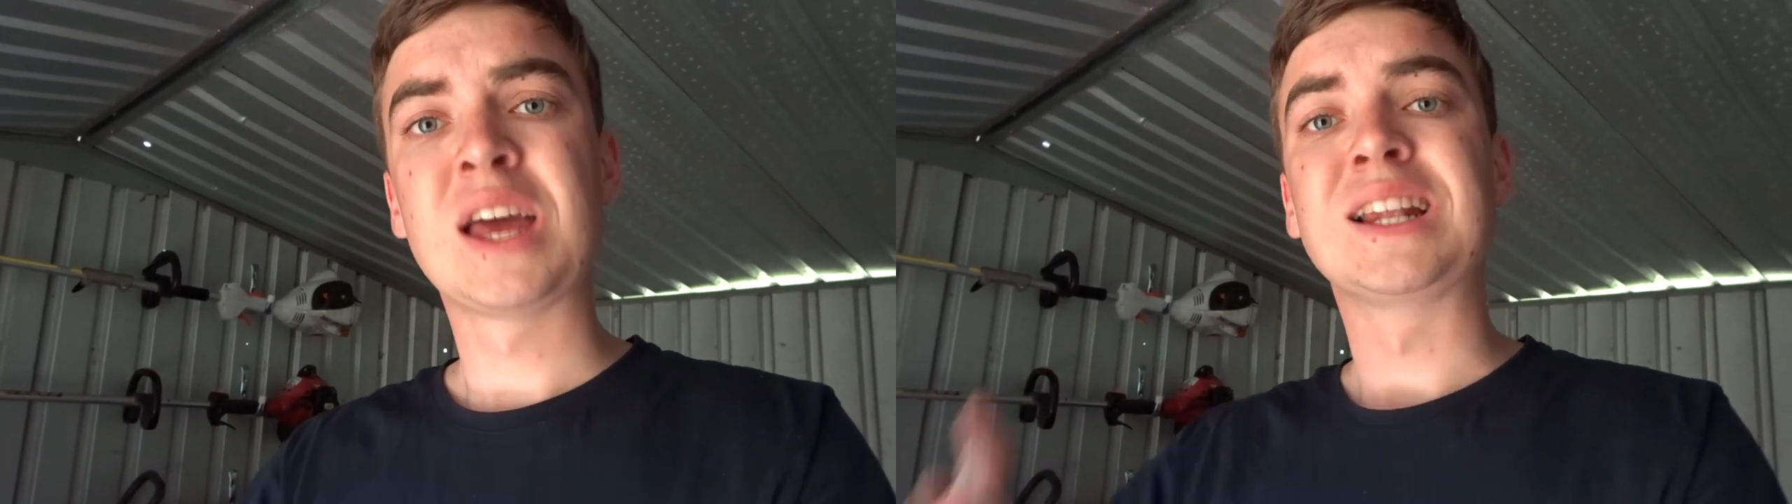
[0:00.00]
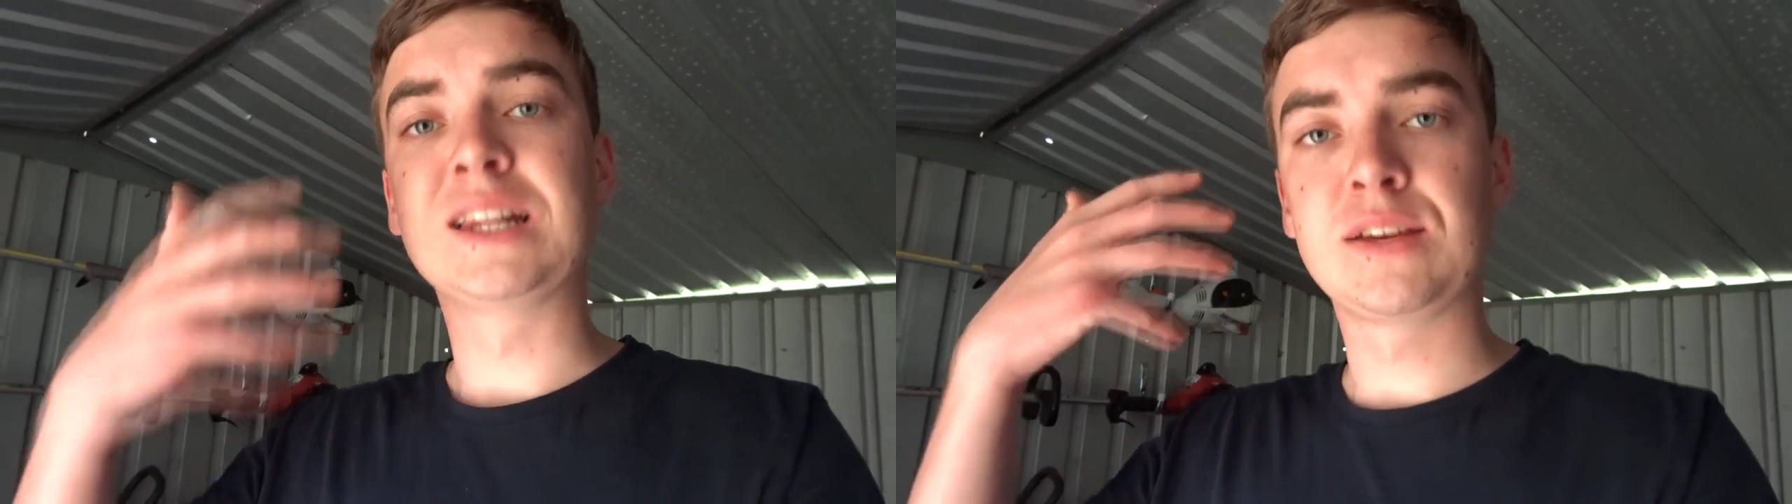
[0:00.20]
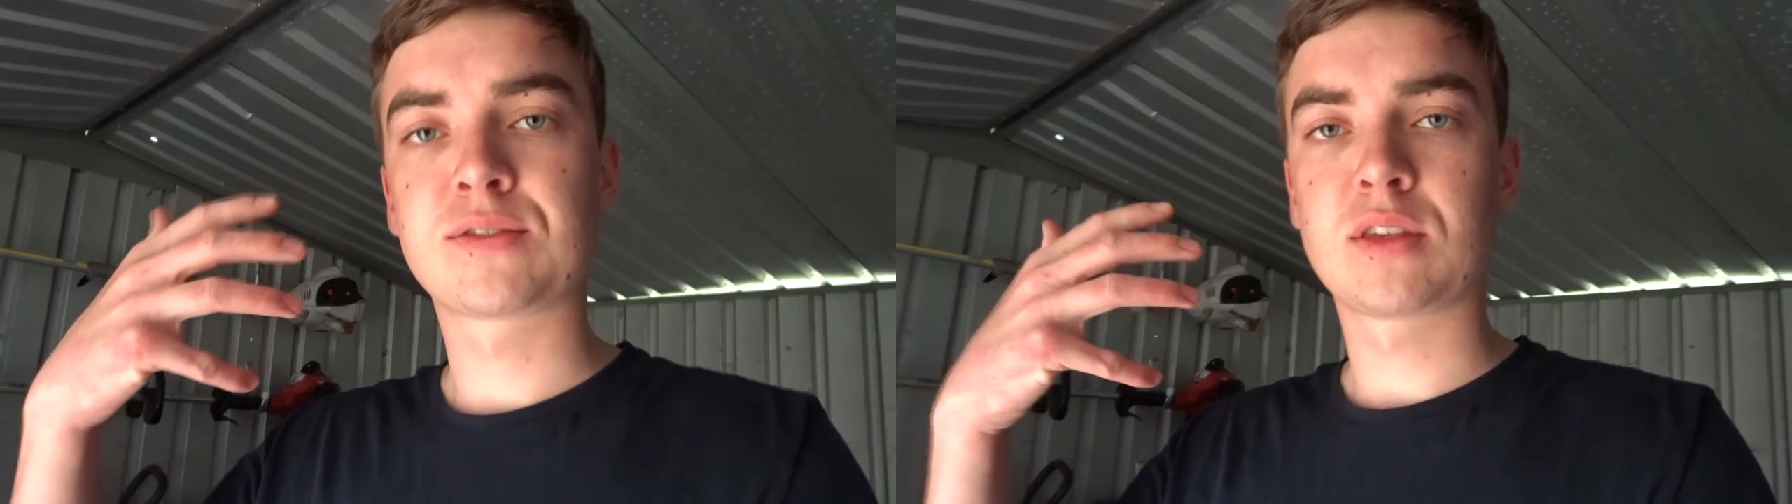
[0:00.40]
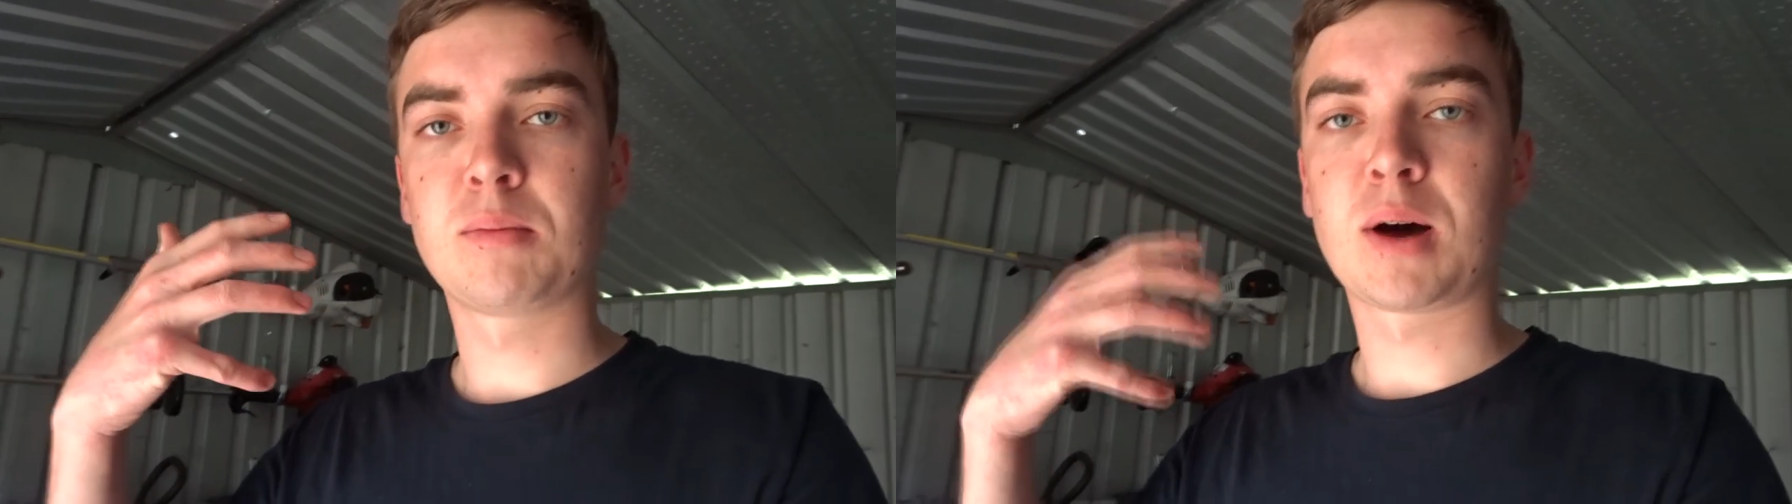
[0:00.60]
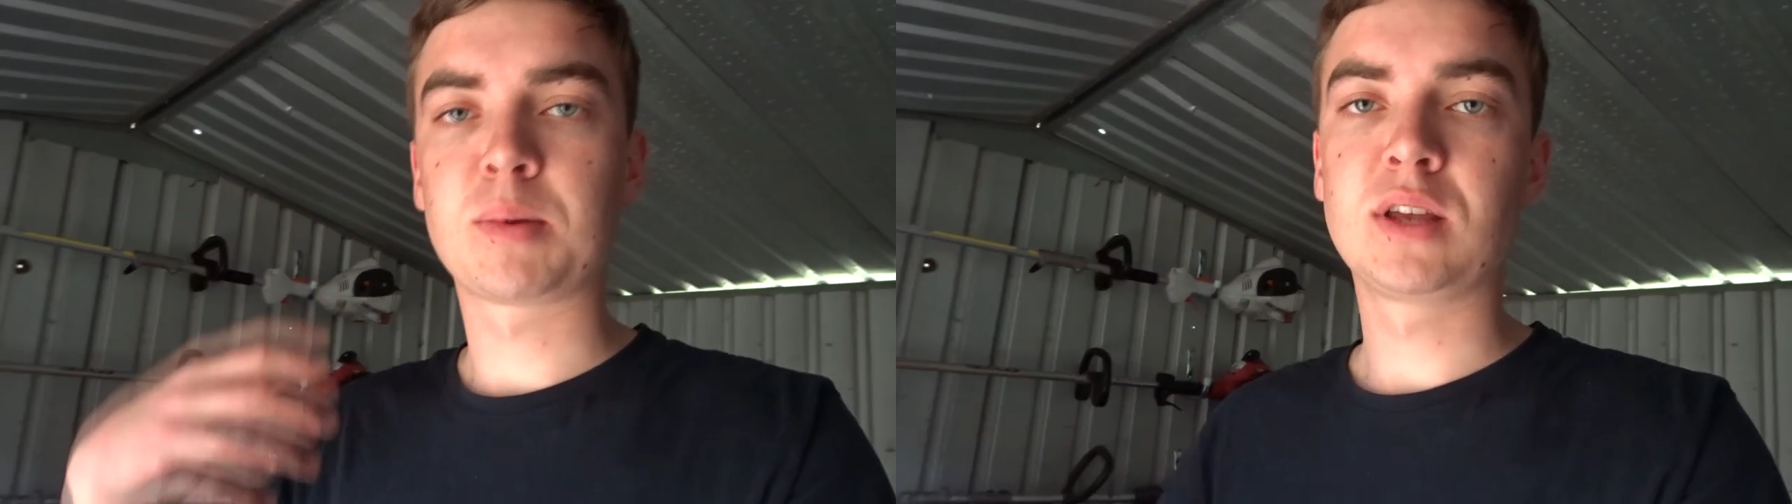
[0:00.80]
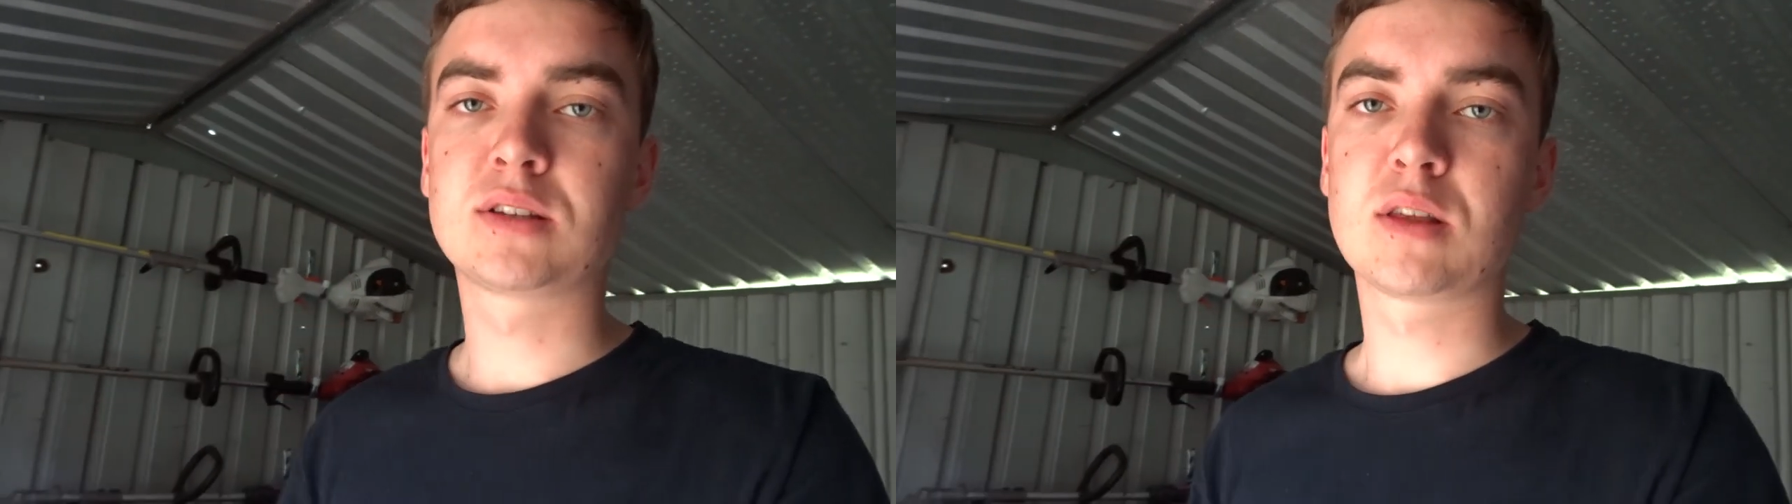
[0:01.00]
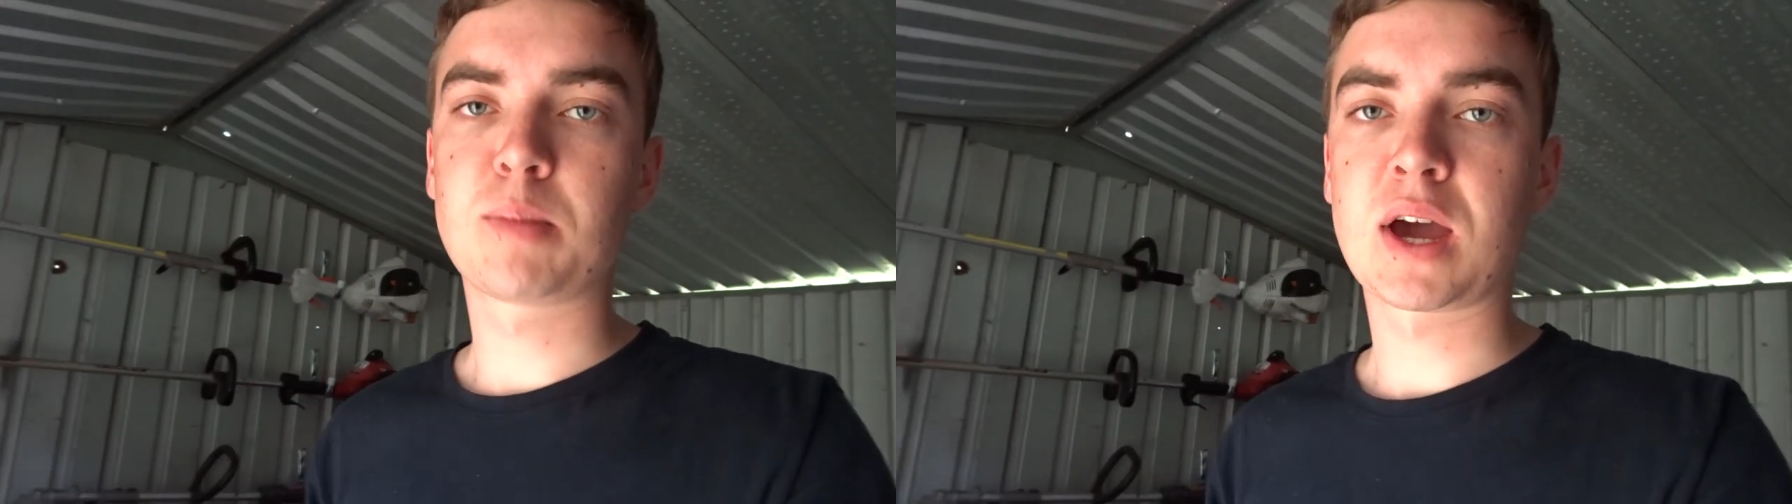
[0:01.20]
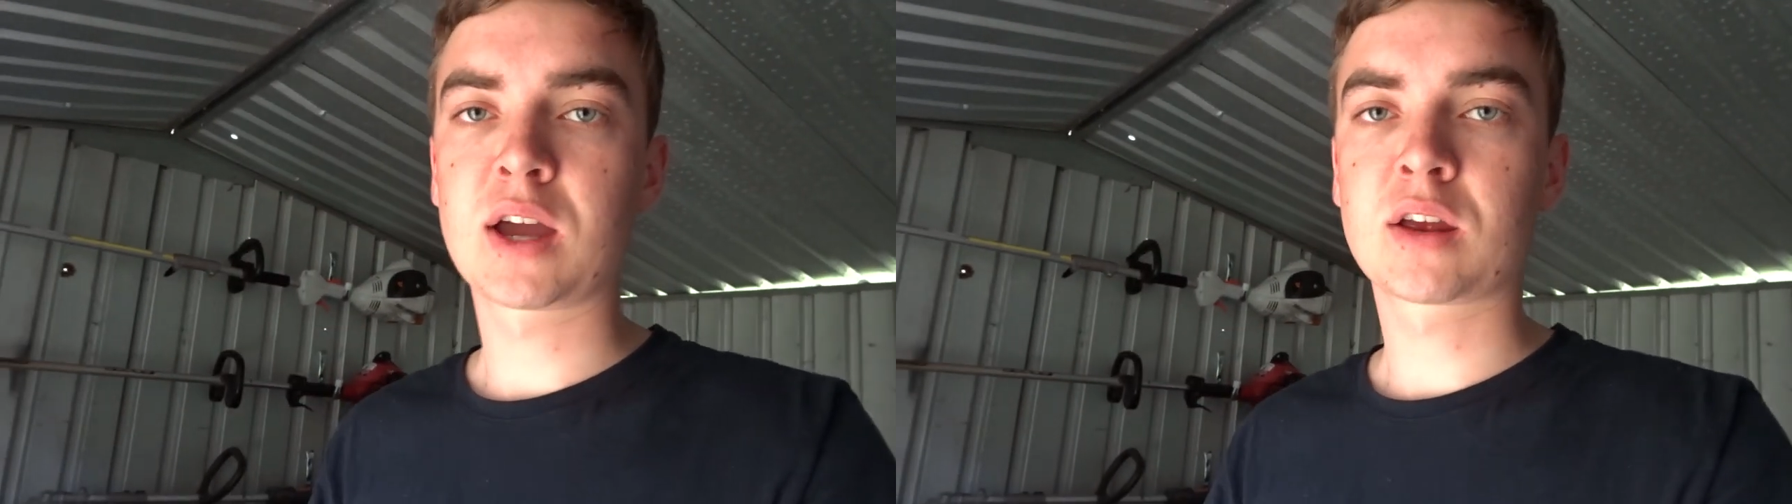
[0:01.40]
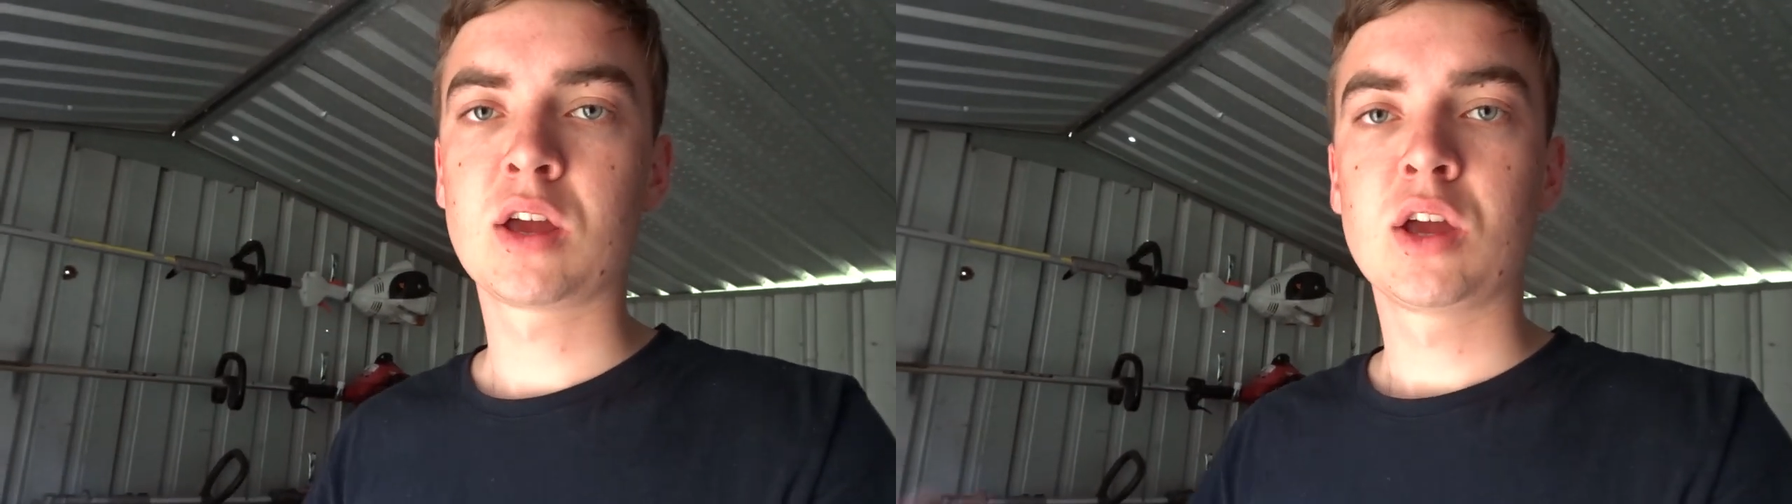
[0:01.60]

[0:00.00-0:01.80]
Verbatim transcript: lift them up into the bag.